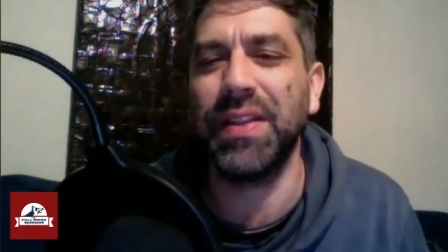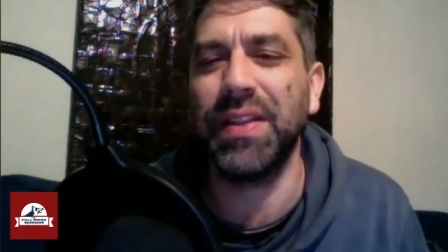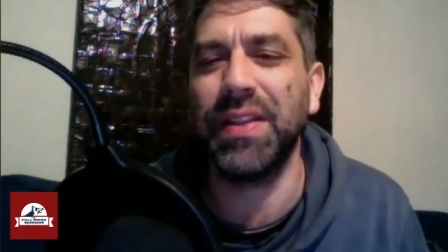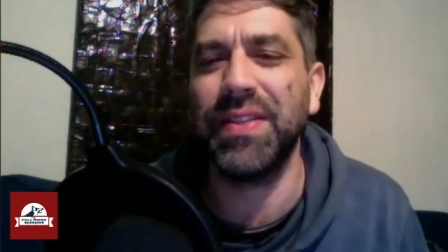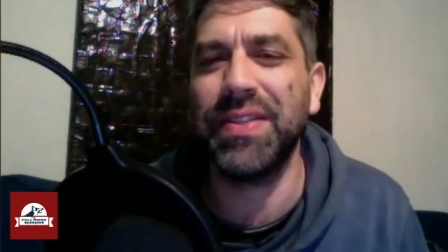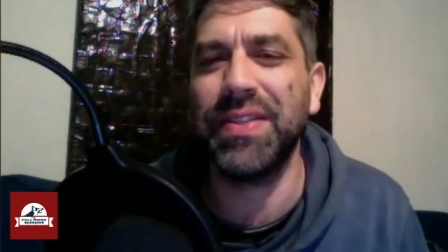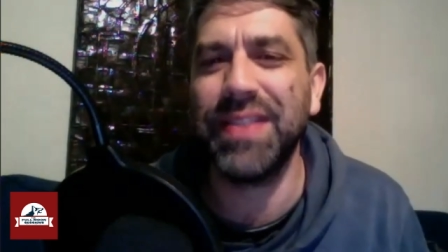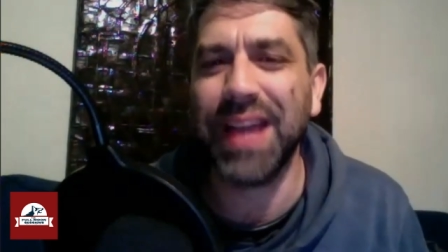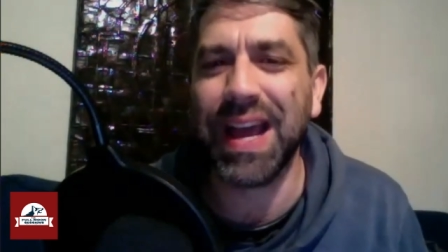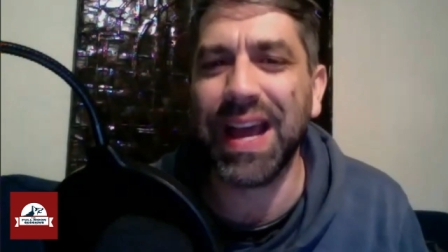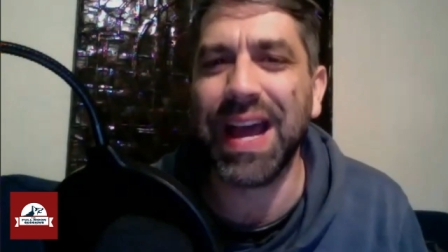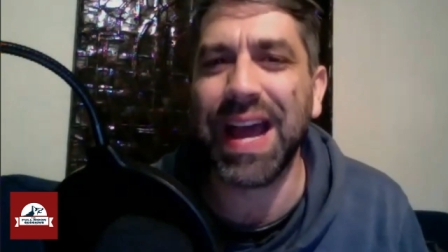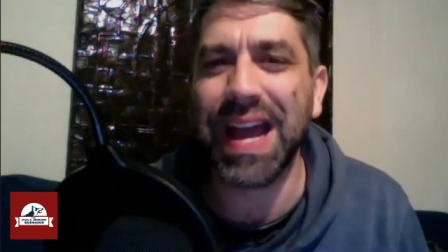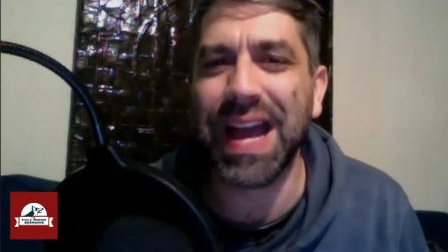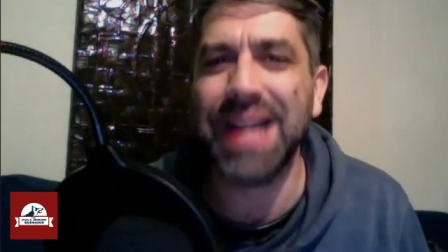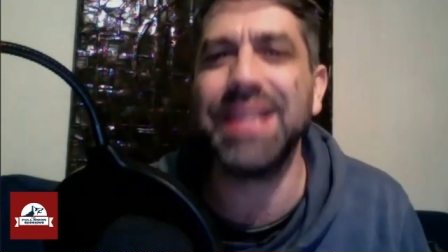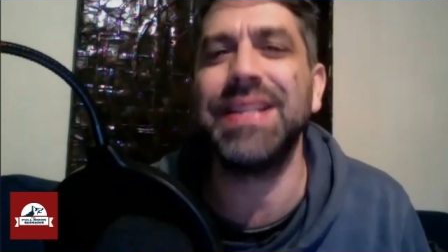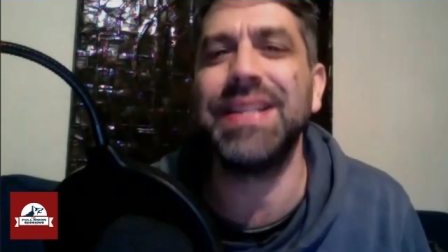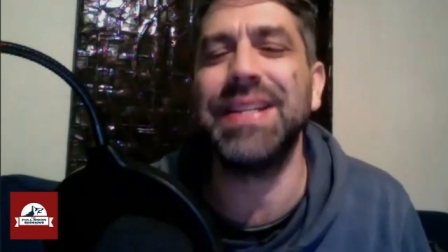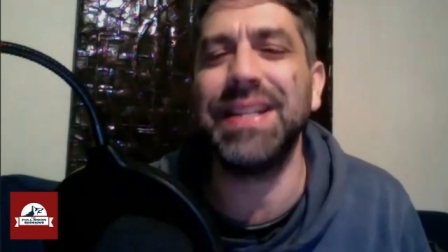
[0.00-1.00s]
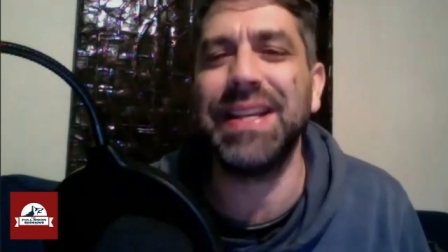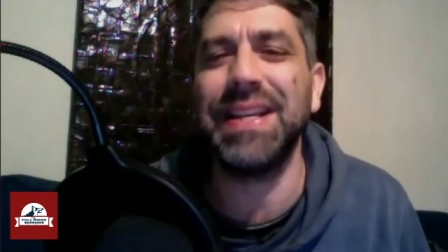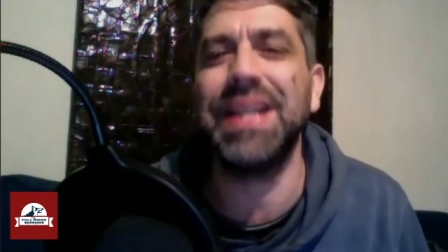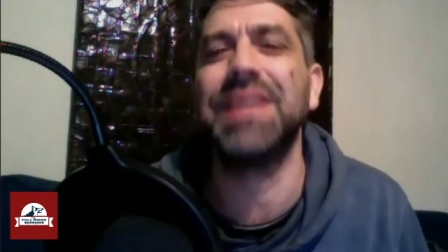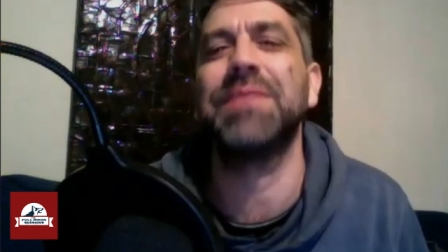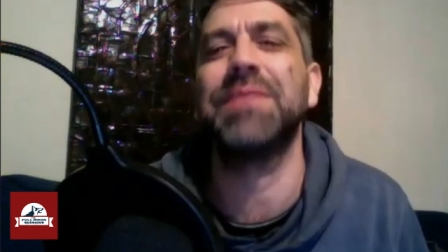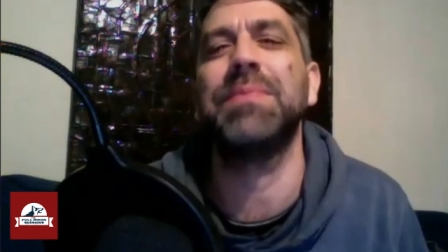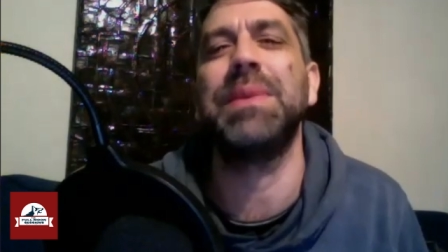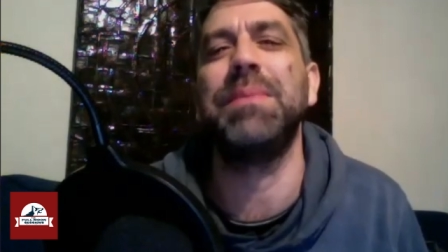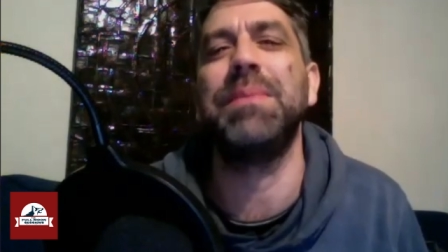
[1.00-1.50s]
and that actually
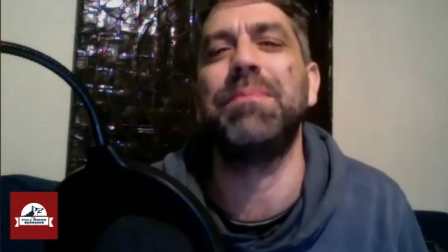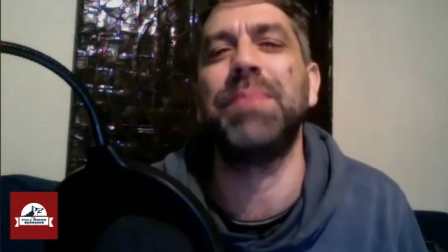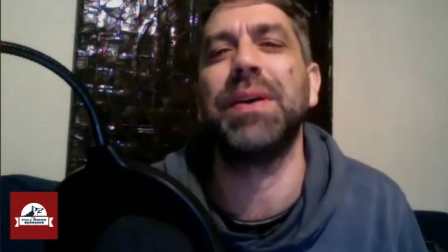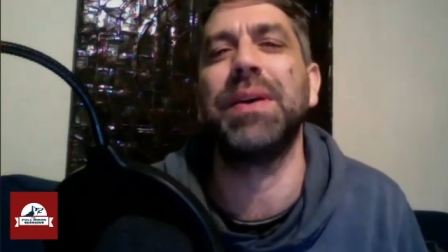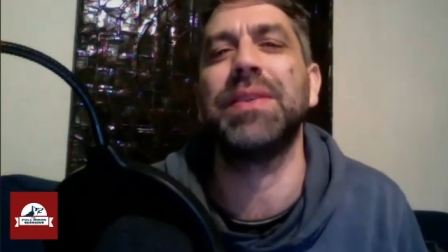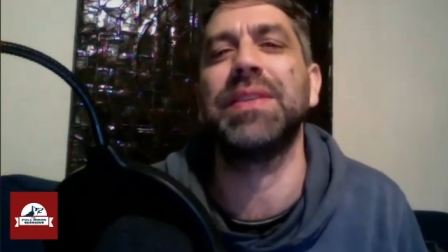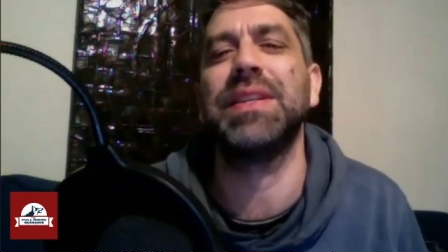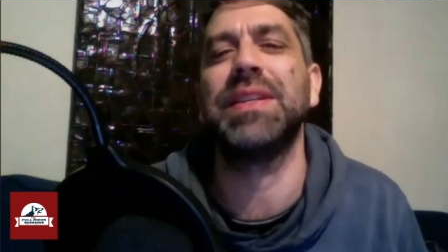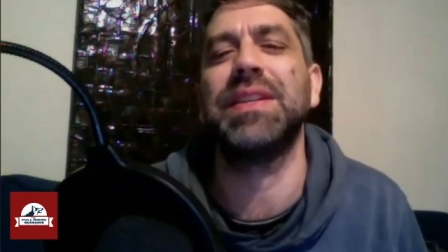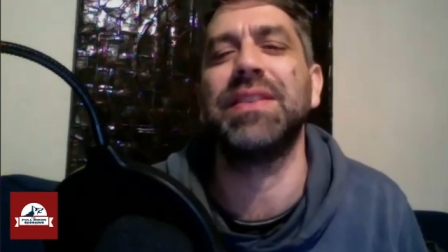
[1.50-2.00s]
gets me buzzing.